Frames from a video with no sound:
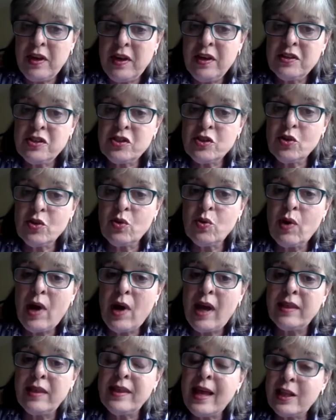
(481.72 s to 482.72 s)
So,
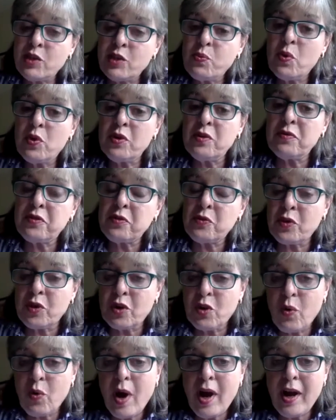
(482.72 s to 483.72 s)
and that's one of the
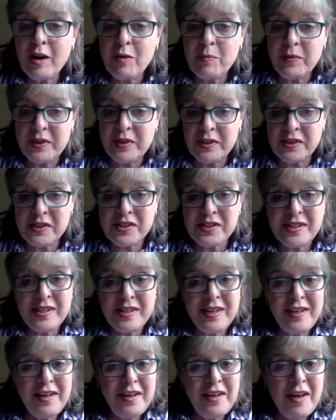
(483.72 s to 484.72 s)
requirements
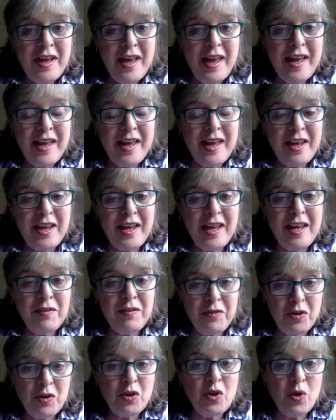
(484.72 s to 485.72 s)
if
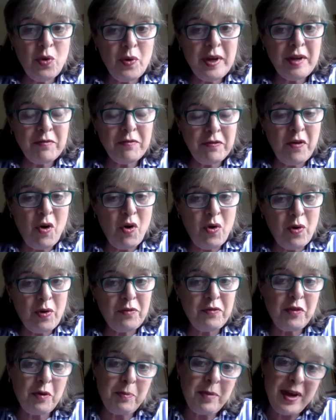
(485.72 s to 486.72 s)
you're going forward
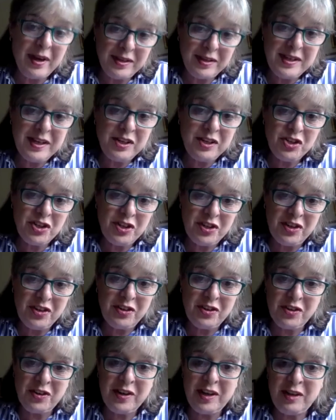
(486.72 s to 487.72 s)
for
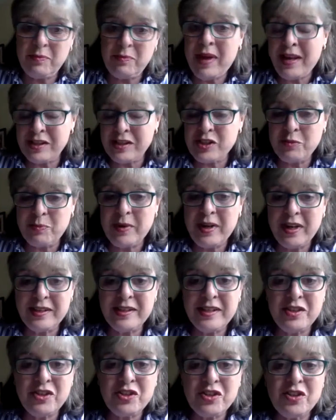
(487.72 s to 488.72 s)
practitioner and master
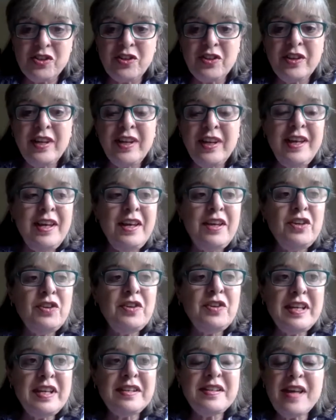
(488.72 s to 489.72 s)
practitioner, you
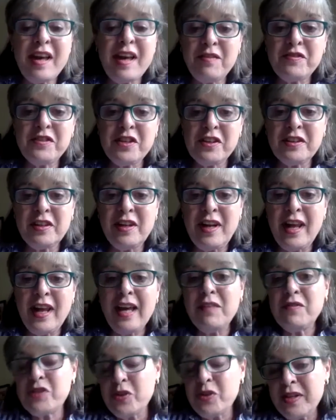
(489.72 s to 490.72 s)
need to have done
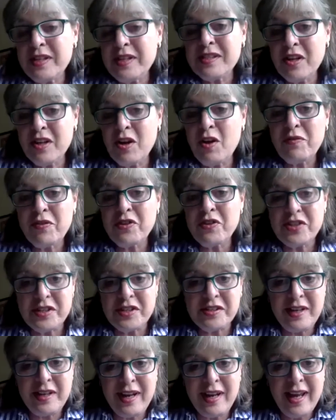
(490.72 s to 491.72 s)
alive. So this covers as
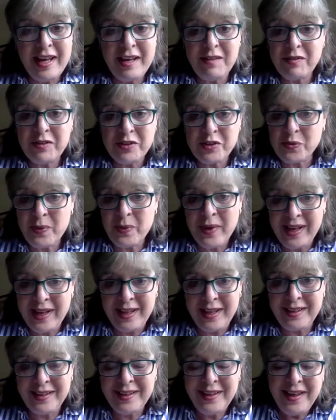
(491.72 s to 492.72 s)
alive as
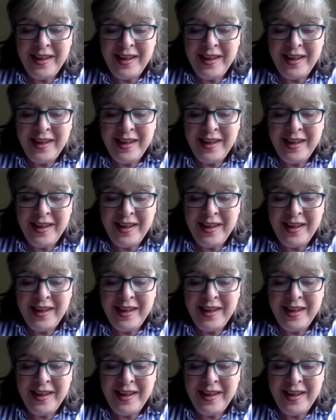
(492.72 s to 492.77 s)
well.